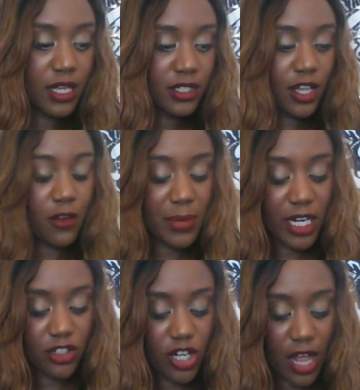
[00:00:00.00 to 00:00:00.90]
Say you've been
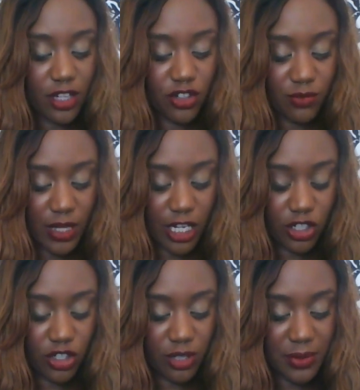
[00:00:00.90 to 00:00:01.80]
in challenging
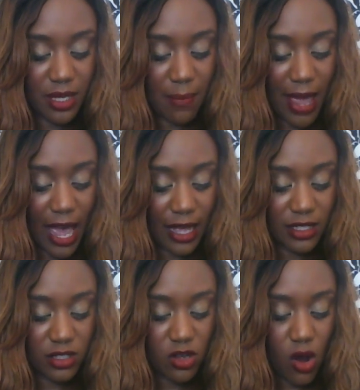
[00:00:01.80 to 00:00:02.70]
relationships in the
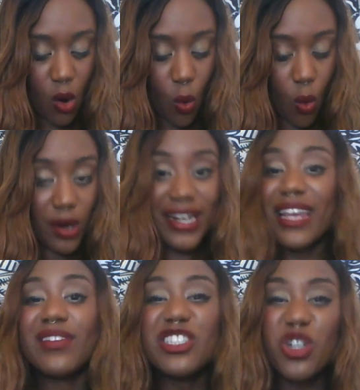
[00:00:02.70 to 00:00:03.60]
past, or
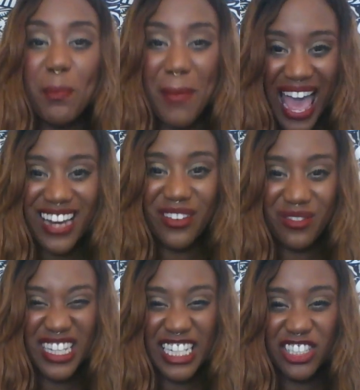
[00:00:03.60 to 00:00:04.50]
even dramatic
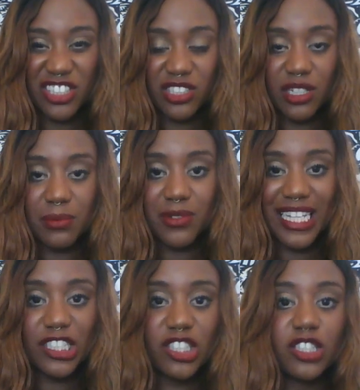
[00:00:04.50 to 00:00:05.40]
relationships,
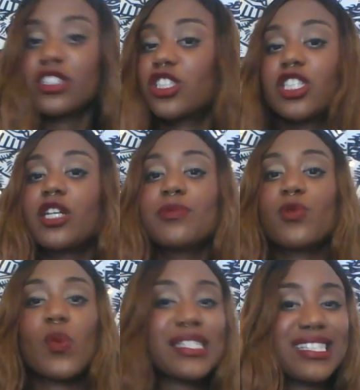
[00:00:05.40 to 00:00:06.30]
relationships
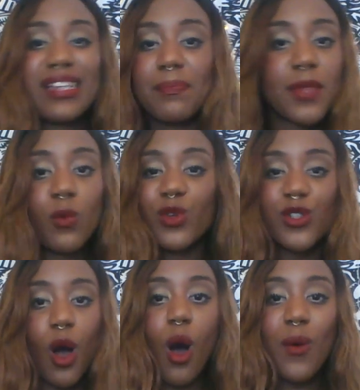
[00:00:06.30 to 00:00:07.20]
where something was
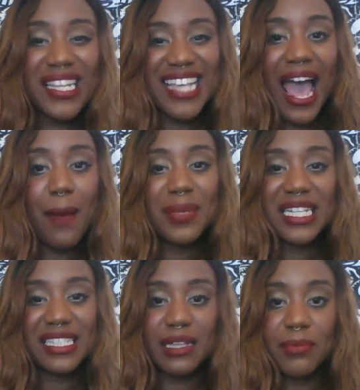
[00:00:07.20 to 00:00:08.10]
always
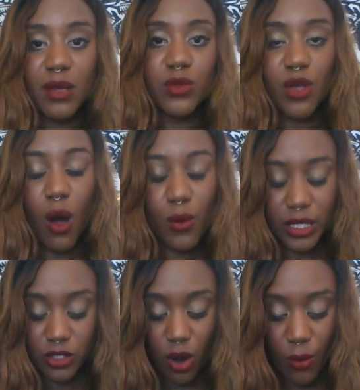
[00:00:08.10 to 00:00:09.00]
happening, something was
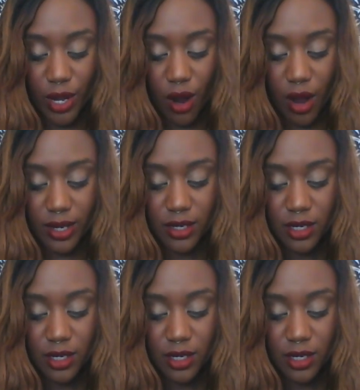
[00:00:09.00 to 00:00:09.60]
always going on.